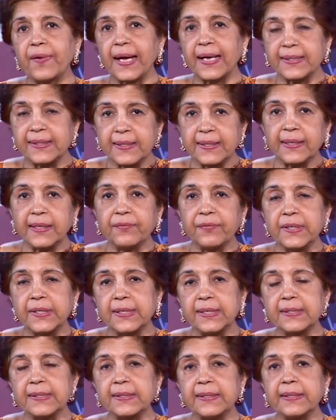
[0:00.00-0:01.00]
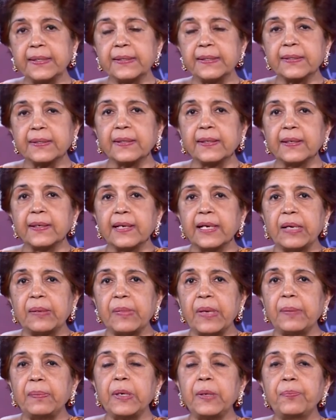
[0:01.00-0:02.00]
fatty liver disease
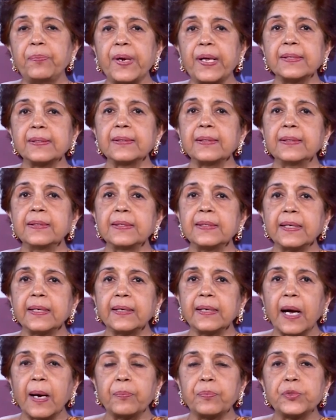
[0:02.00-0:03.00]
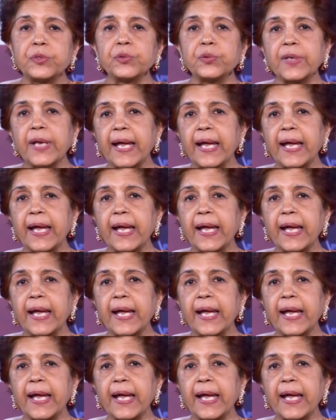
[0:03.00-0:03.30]
may be present in up to